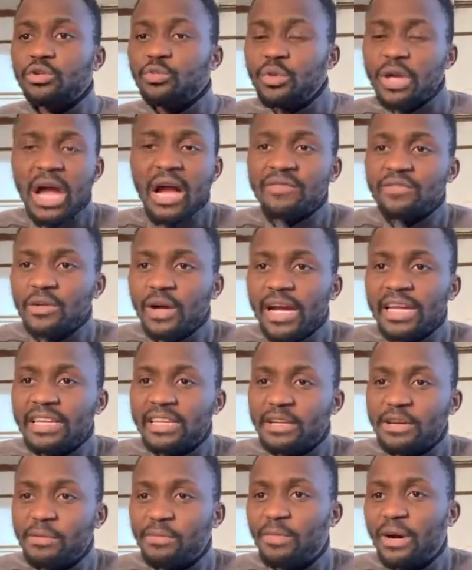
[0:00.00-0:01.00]
have no
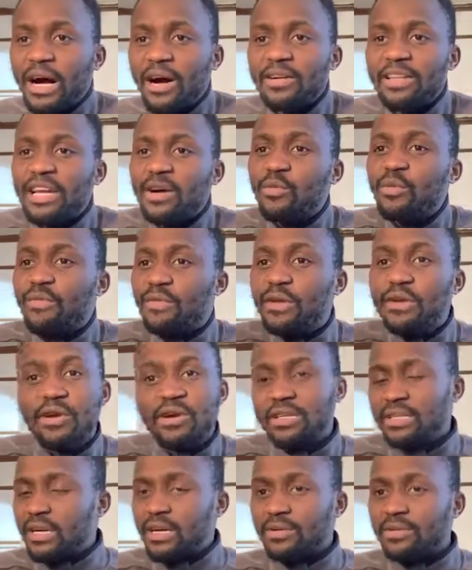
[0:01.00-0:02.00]
idea about, and we
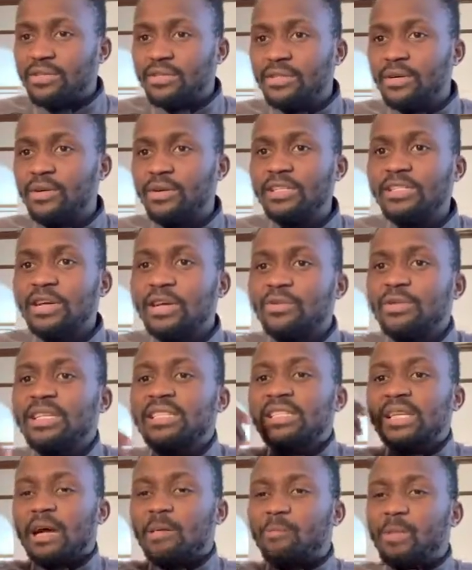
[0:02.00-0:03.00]
figure it out. So it's
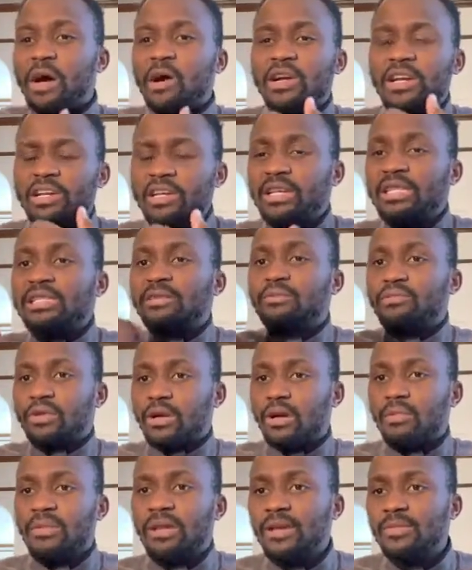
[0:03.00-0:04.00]
always about creating
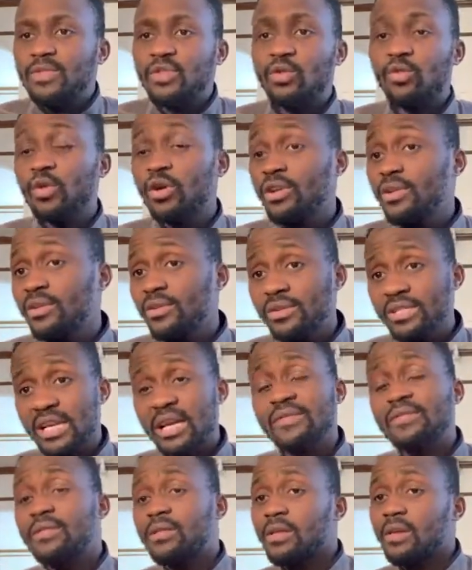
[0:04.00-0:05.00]
problems. No one knows
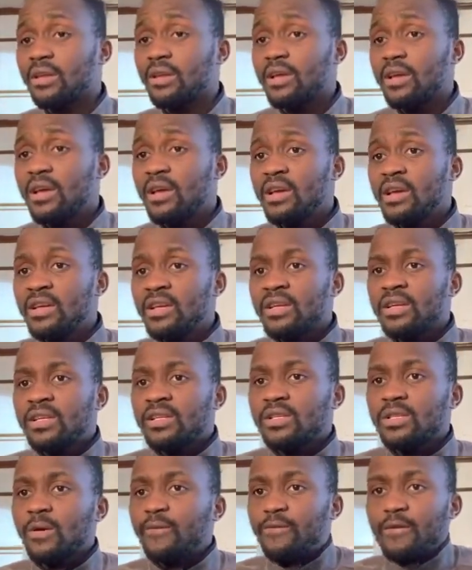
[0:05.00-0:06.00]
everything.
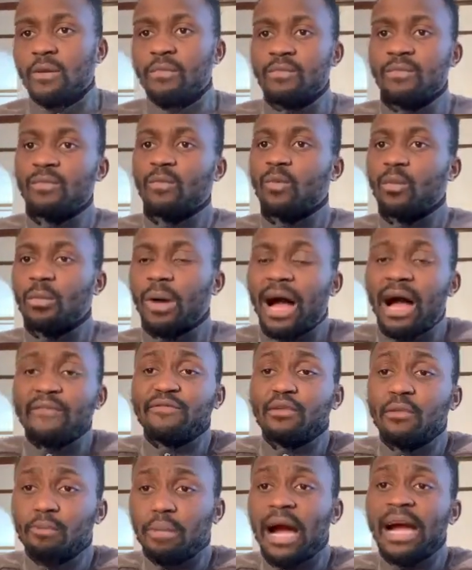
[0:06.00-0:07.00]
So from
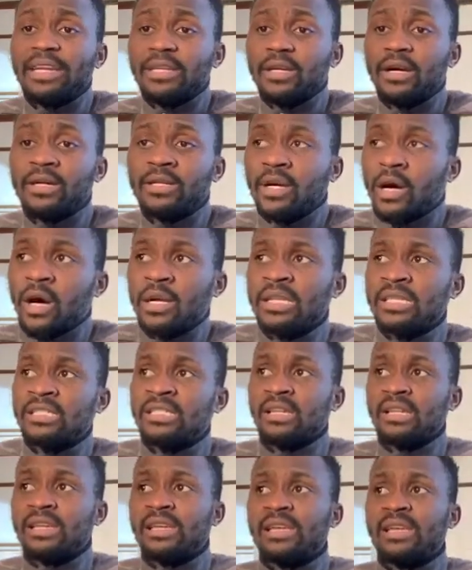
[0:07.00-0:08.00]
after Python,
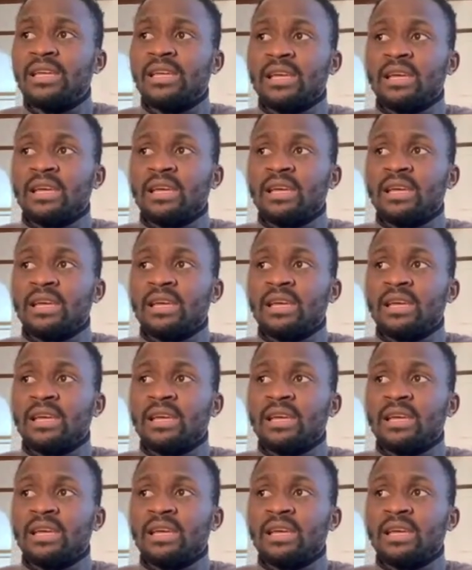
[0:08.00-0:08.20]
honestly,